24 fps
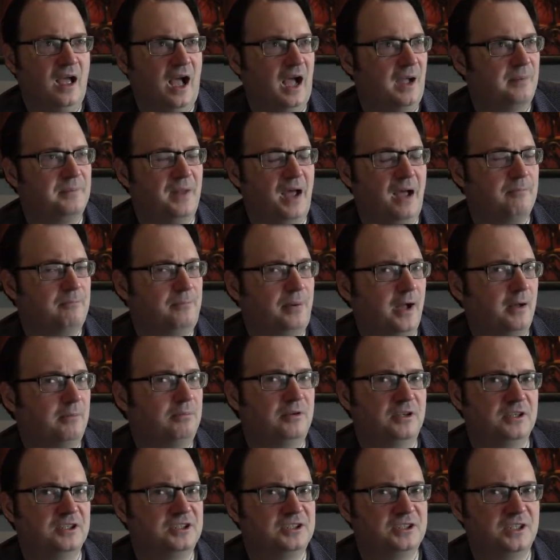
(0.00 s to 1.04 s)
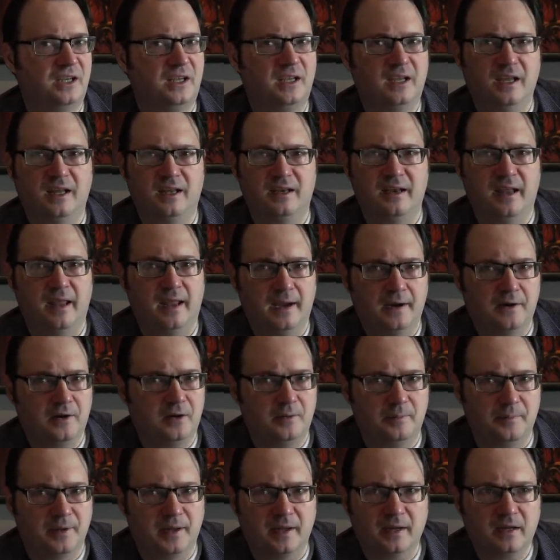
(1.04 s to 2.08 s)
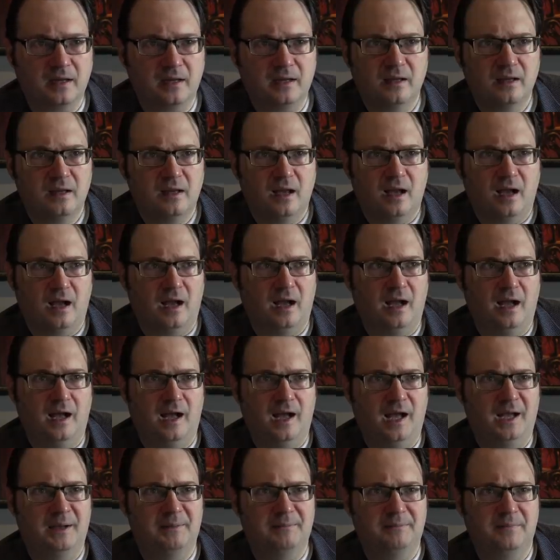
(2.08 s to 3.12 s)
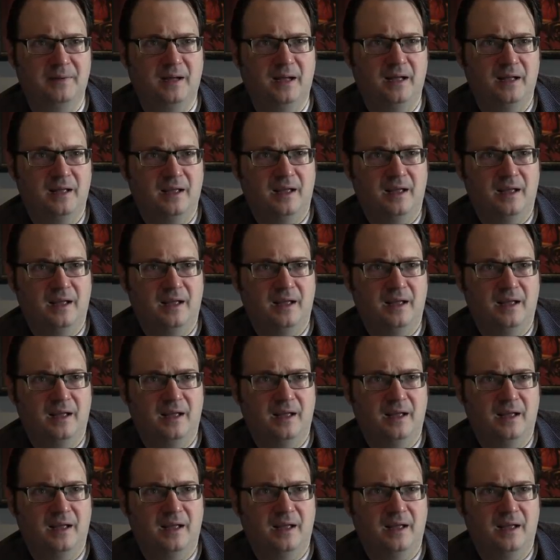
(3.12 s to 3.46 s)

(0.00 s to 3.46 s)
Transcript: I'm not published in Arabic. Um,